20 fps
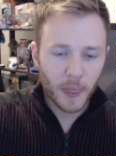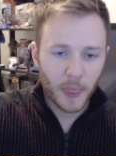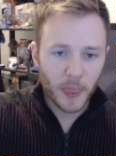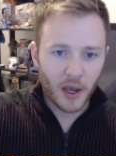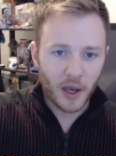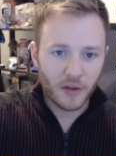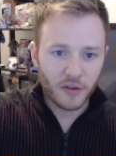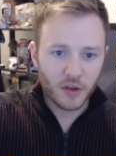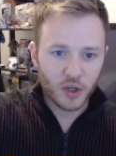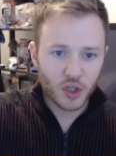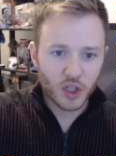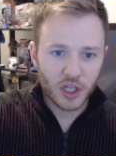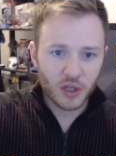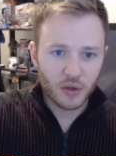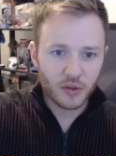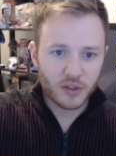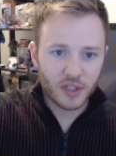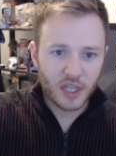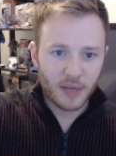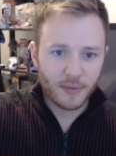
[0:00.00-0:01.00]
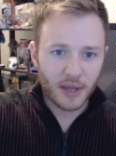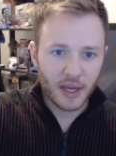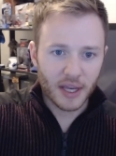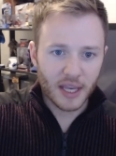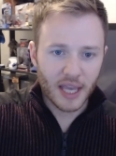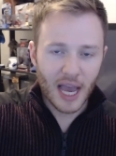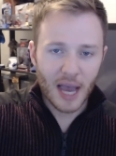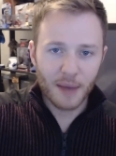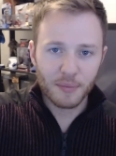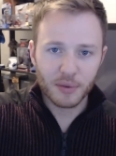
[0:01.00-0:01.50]
Now, the S.H.I.E.L.D. team that
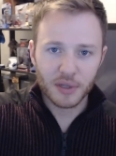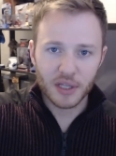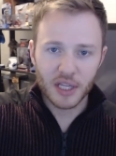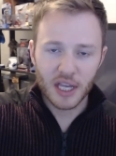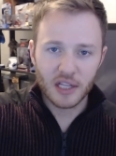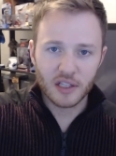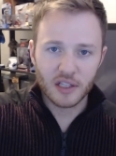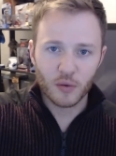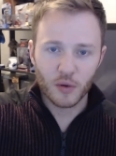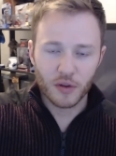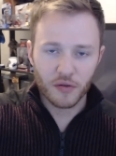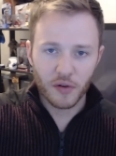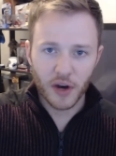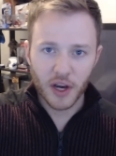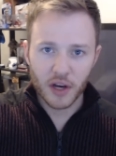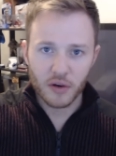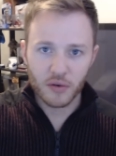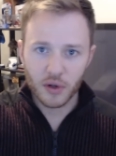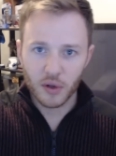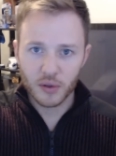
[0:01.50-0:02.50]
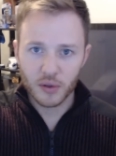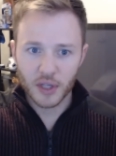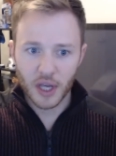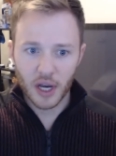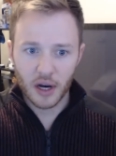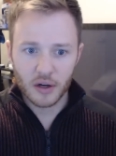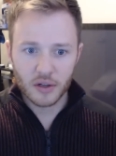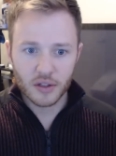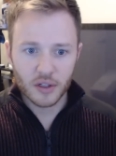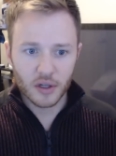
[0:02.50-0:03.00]
Cap leads with Frank Grillo's
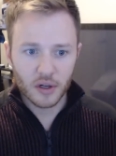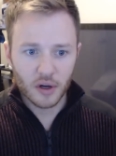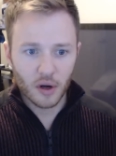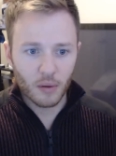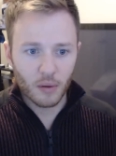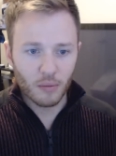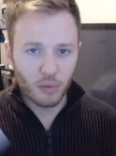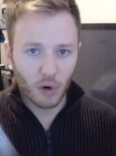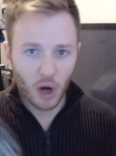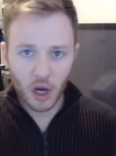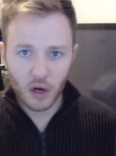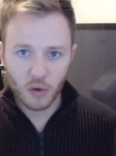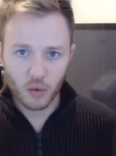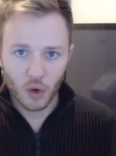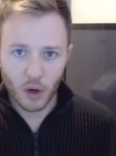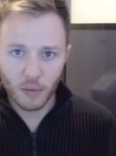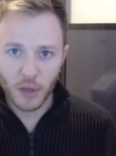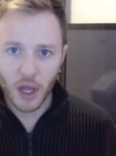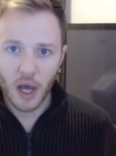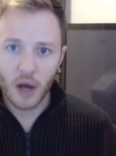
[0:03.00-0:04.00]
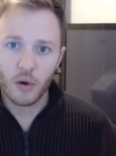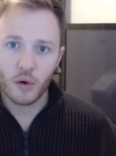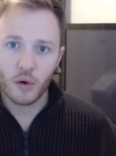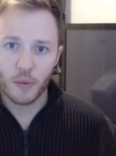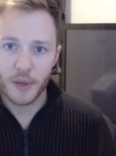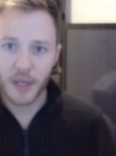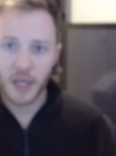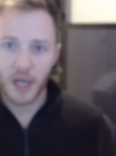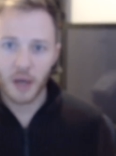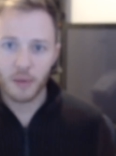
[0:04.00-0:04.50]
character, Brock Rumlow, who
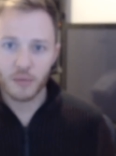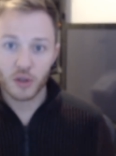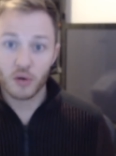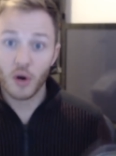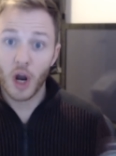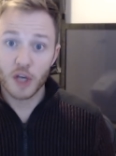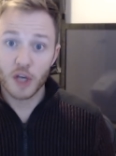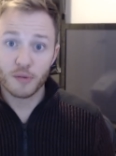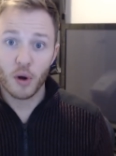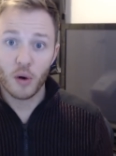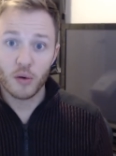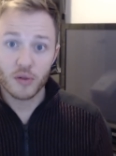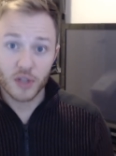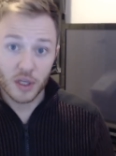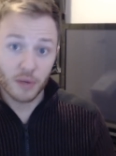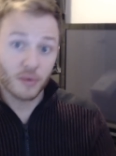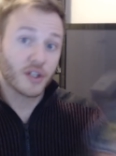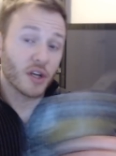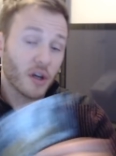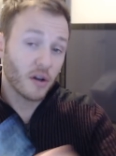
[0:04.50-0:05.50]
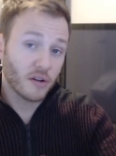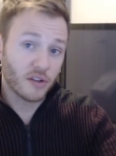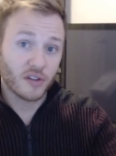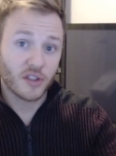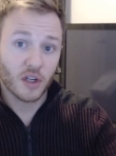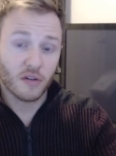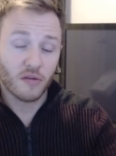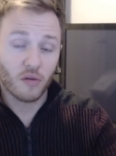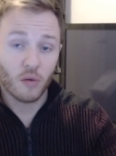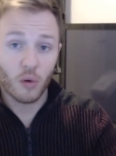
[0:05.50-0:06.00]
becomes Crossbones. He returns in
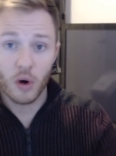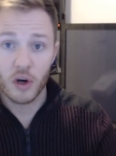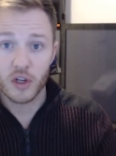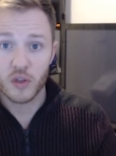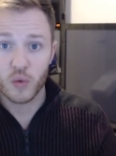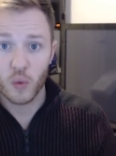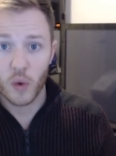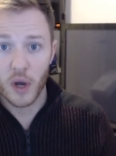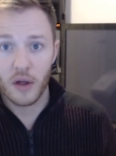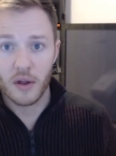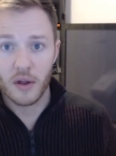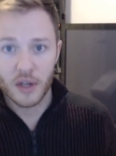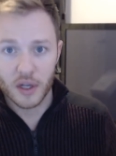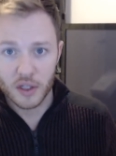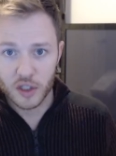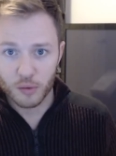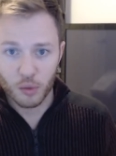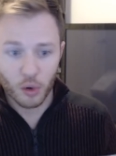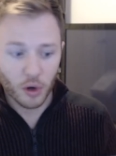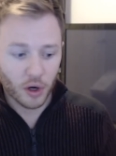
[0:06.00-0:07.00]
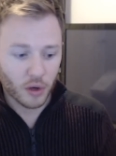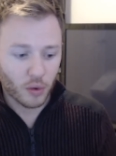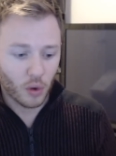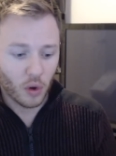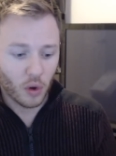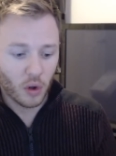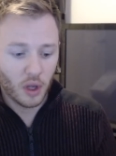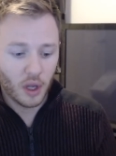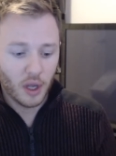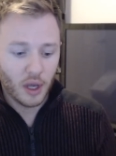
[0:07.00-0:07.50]
Civil War as well in a supporting
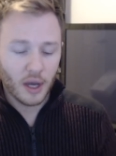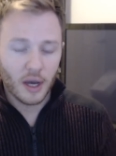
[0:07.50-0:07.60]
role.